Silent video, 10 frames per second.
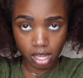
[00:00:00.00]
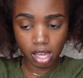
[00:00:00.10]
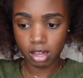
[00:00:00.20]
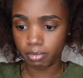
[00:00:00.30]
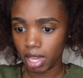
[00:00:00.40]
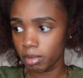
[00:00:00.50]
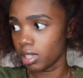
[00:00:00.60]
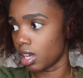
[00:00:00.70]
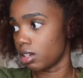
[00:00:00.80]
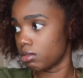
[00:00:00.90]
Oh, baby,
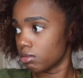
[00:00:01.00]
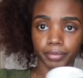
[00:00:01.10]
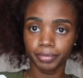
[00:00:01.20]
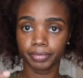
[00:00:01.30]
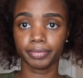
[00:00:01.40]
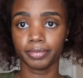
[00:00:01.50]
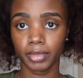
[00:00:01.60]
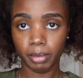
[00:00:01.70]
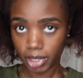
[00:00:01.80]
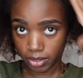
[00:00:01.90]
no.
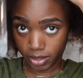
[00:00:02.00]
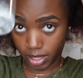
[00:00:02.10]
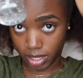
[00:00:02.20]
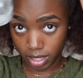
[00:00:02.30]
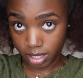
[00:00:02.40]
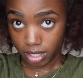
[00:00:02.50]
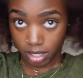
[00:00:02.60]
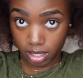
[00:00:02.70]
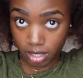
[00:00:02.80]
Let me use this.